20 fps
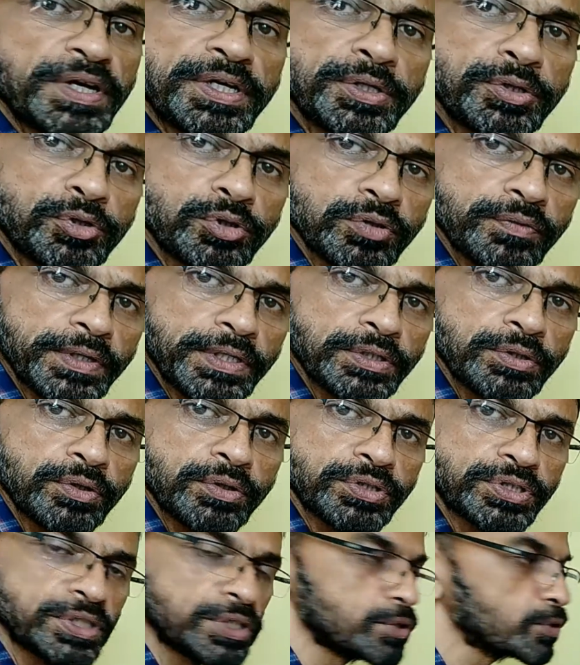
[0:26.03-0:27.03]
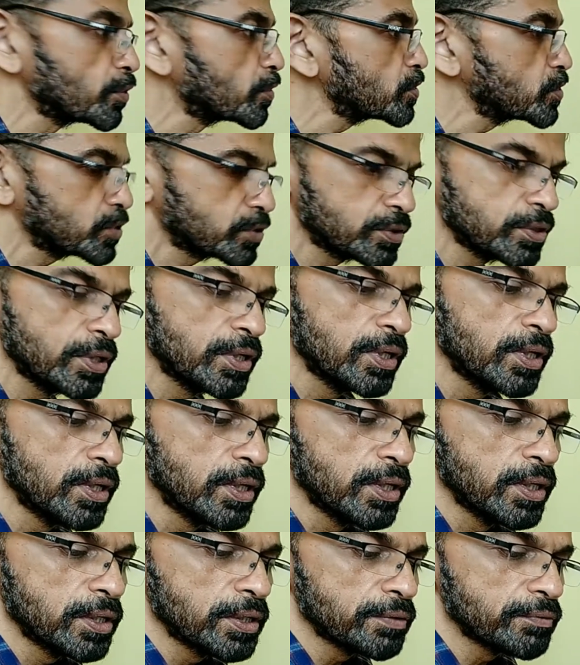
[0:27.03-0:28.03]
additive white Gaussian noise,
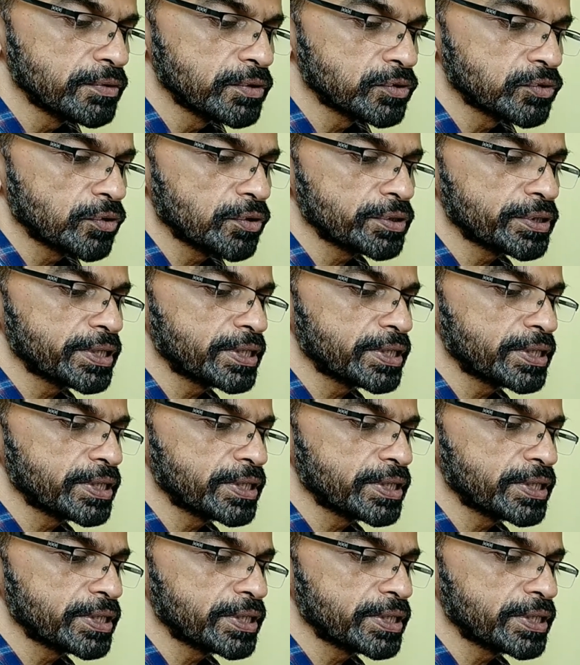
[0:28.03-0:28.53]
we saw